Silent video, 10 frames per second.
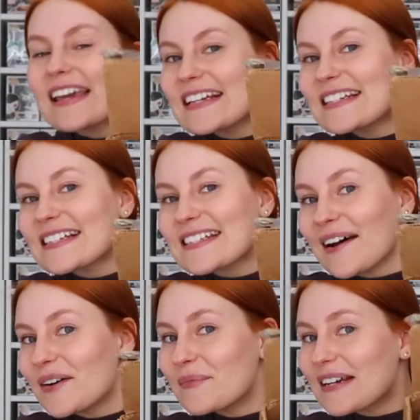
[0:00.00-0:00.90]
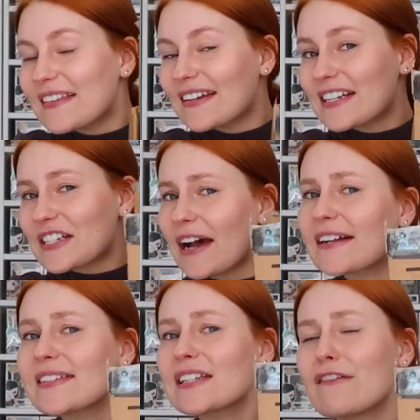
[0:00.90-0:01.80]
He did tell me that he
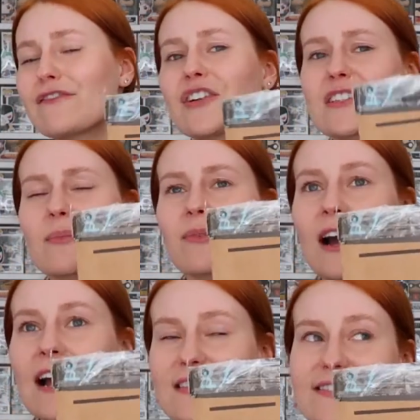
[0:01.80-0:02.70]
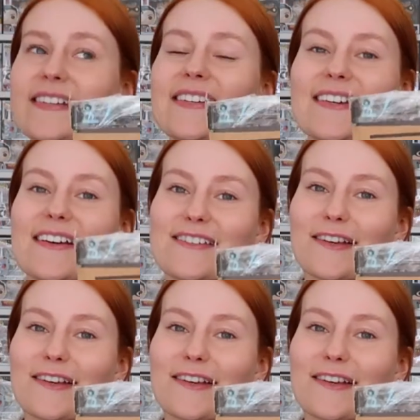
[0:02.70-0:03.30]
chucked in a few surprises in here,